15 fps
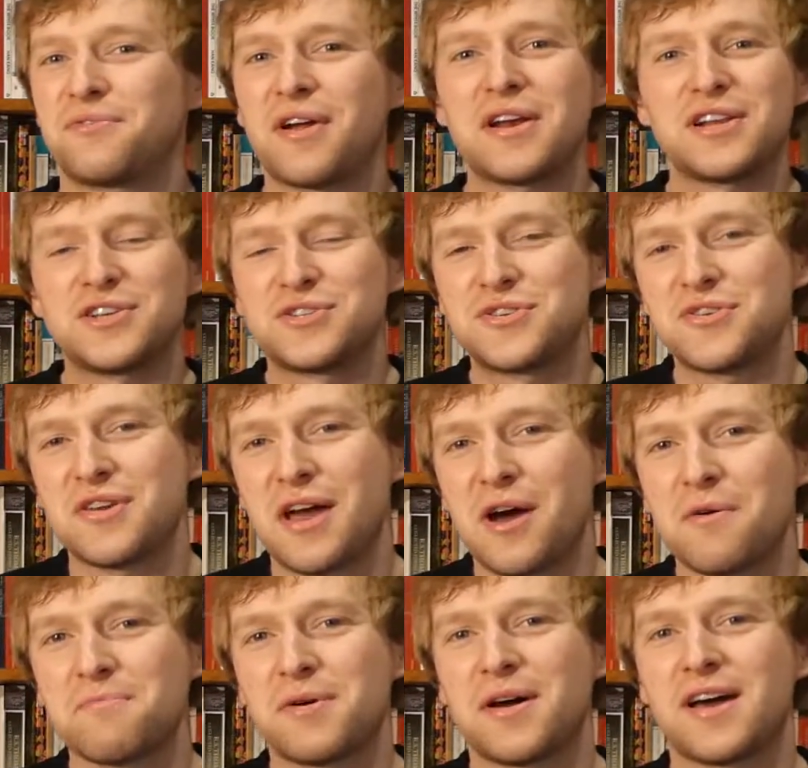friendly student
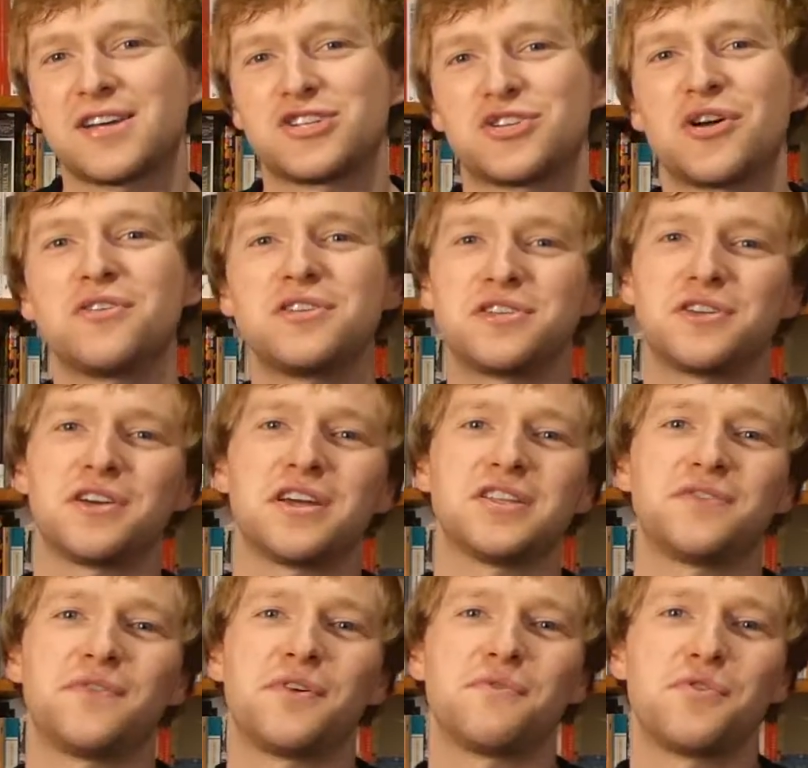helper has shown you to your
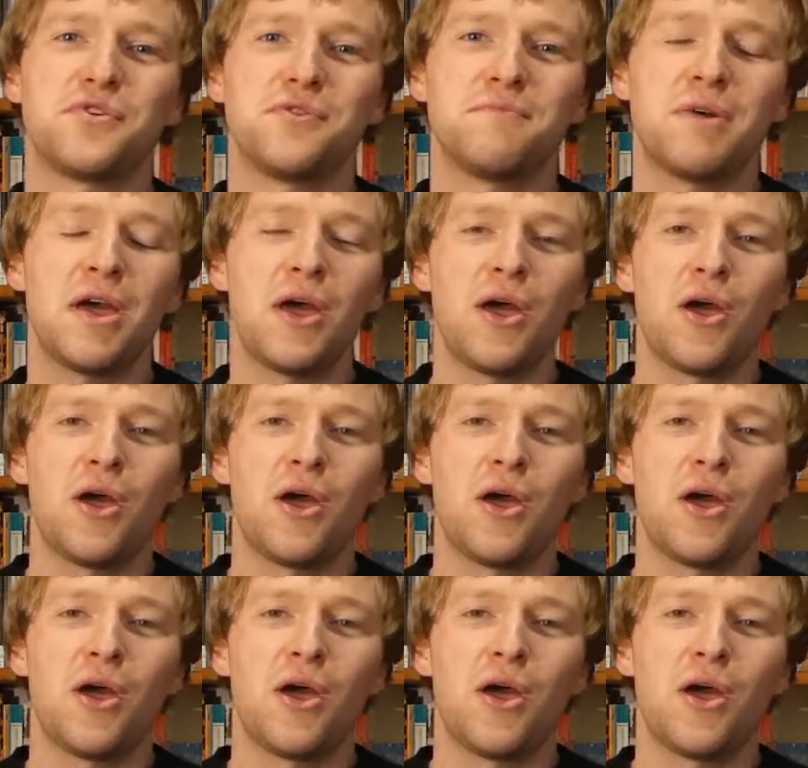interview room.